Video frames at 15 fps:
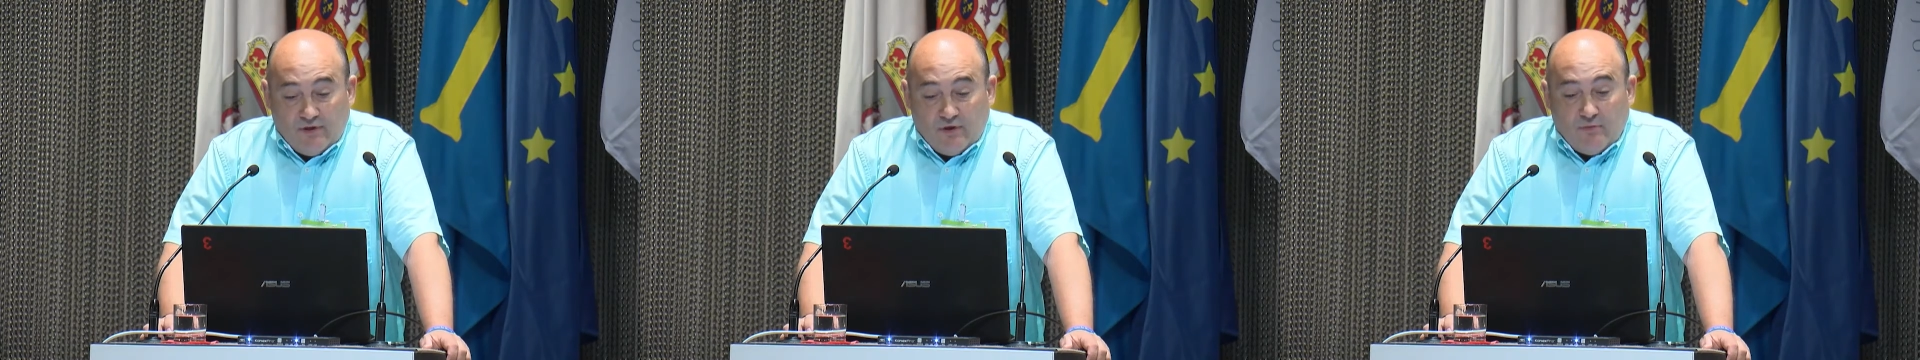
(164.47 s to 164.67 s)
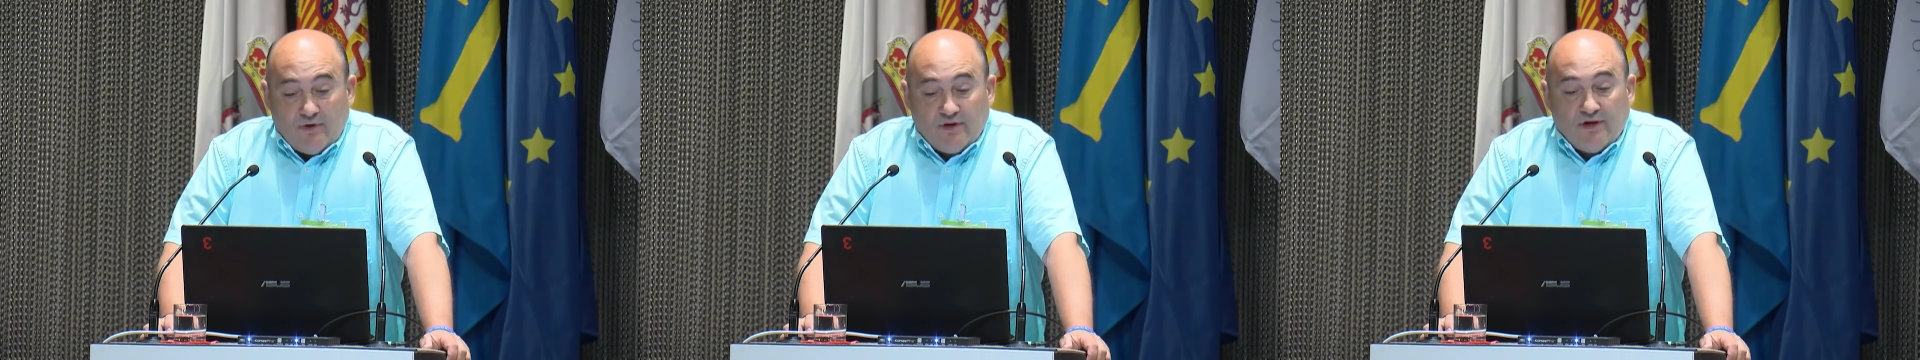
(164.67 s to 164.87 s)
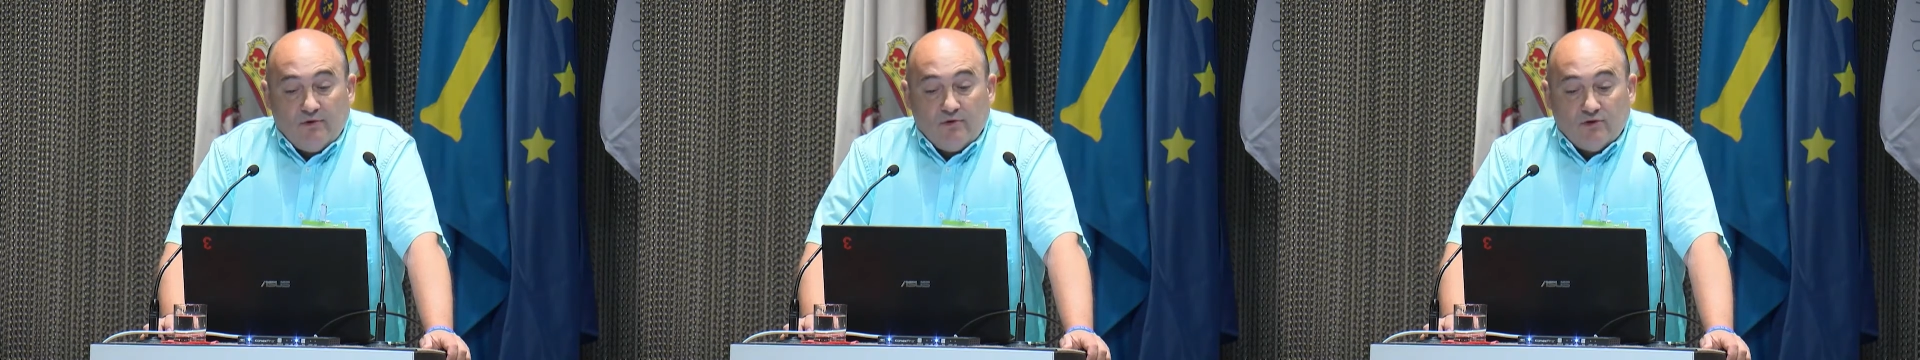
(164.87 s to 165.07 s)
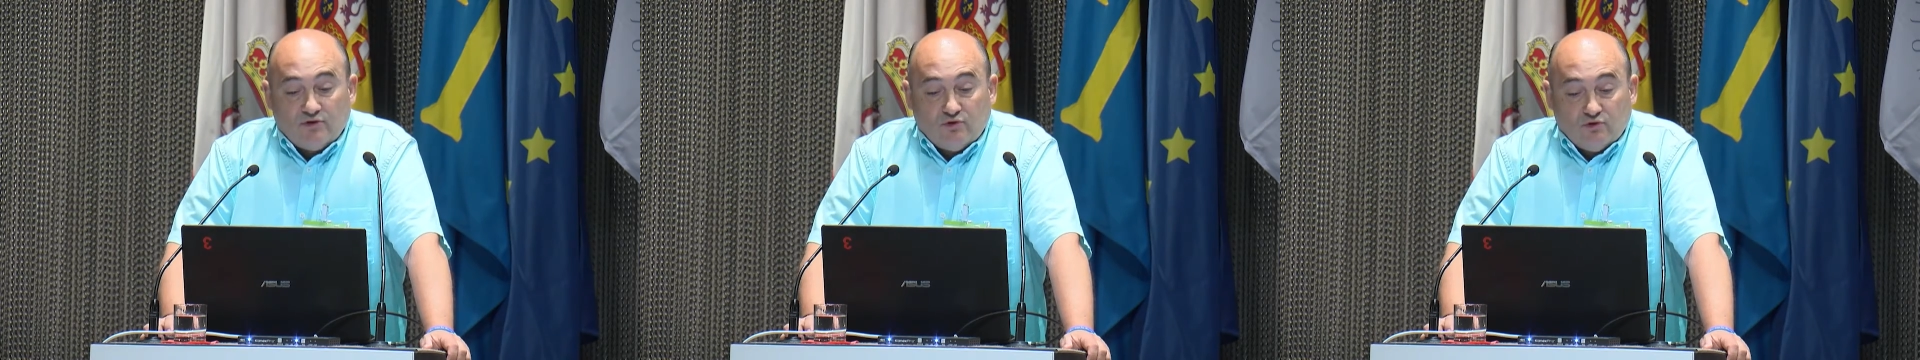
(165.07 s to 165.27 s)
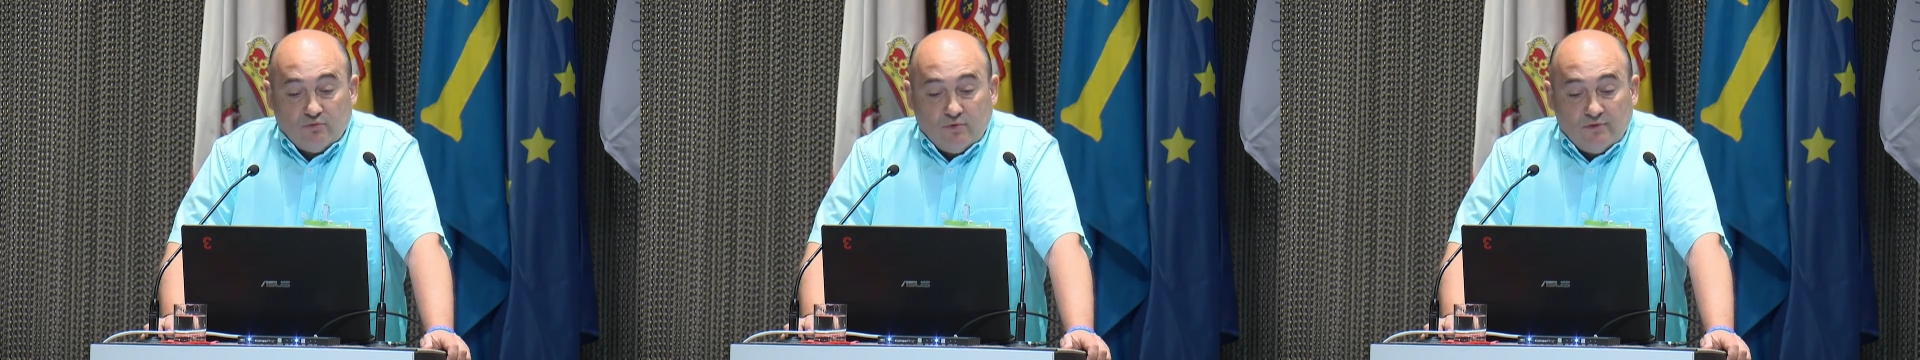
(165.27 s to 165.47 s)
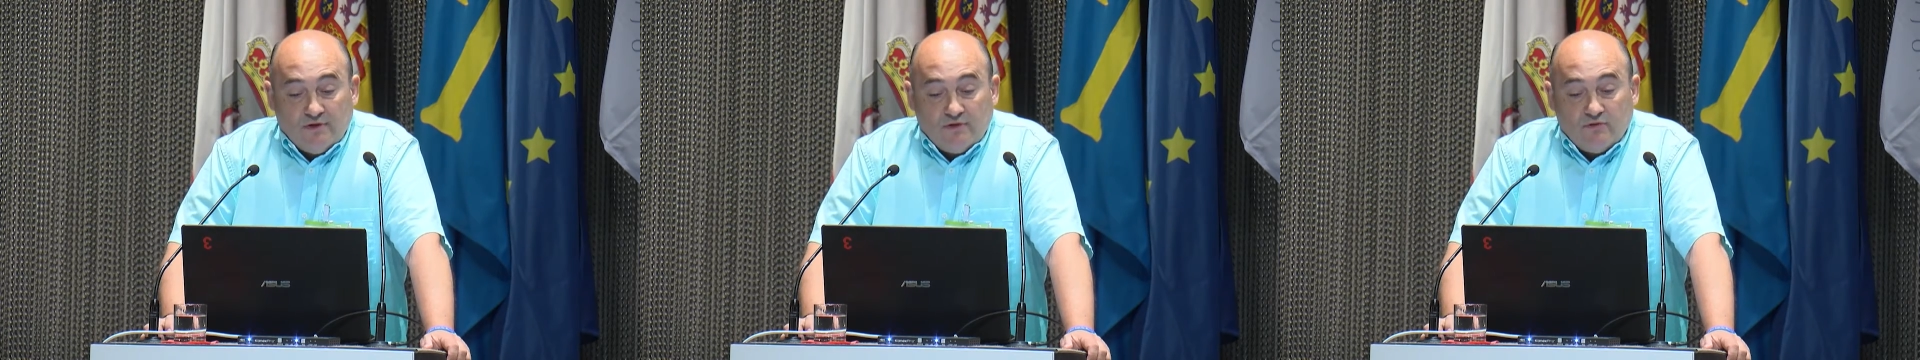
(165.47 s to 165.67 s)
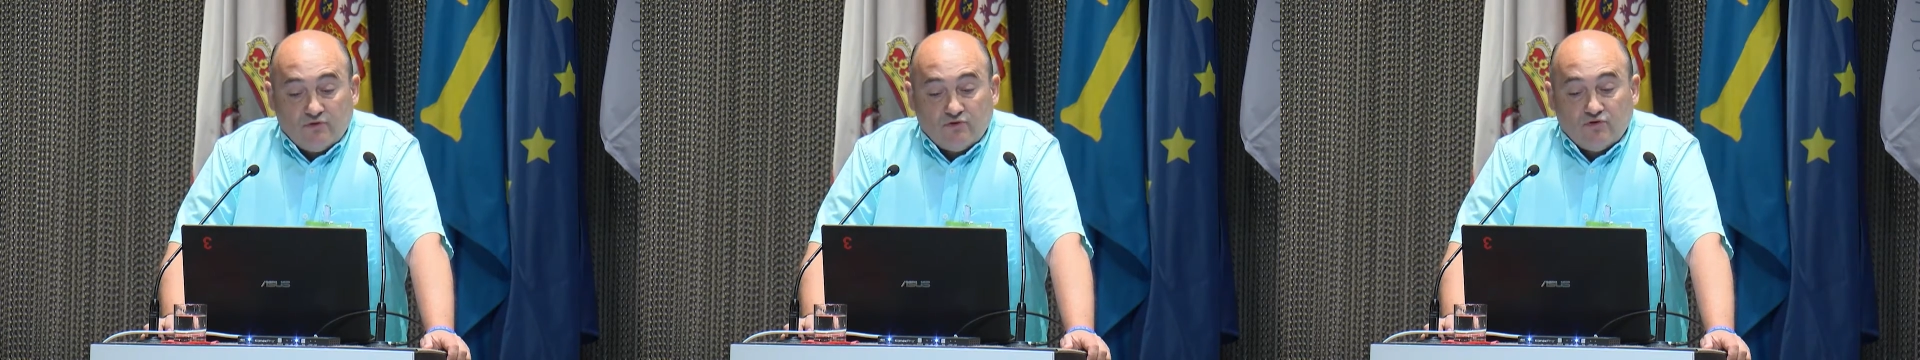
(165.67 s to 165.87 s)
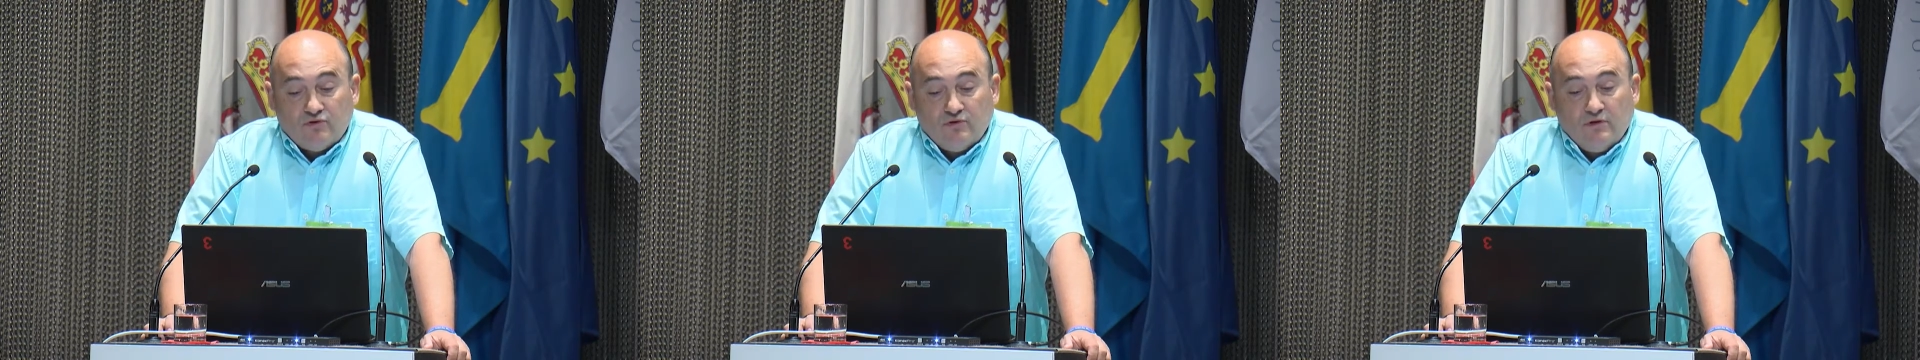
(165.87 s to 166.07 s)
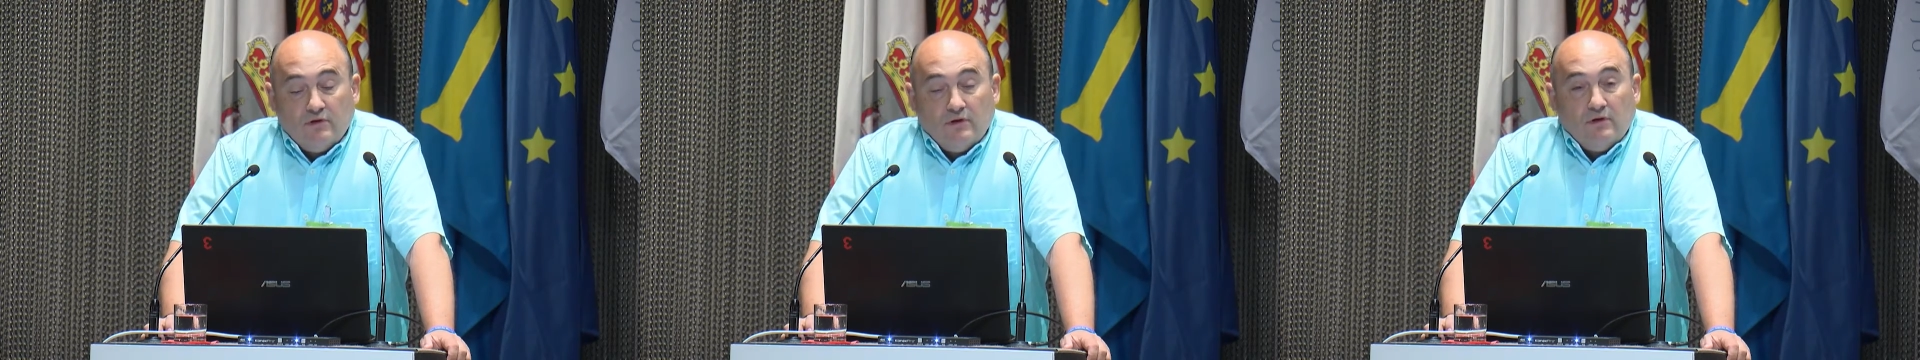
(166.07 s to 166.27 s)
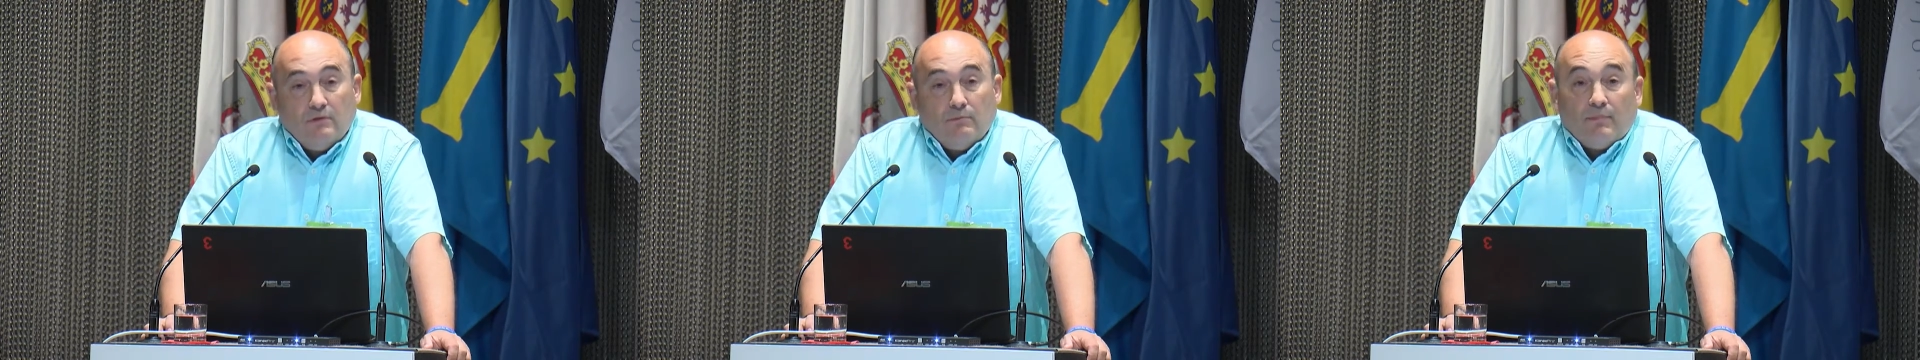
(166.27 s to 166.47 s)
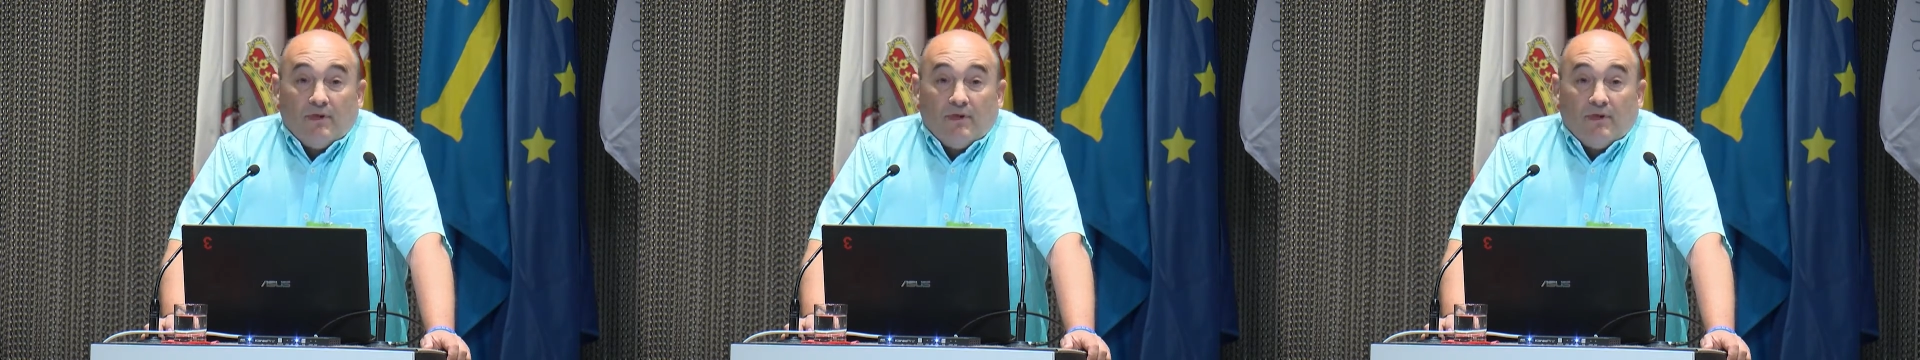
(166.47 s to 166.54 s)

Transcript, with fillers: Uh, firstly, analysis of the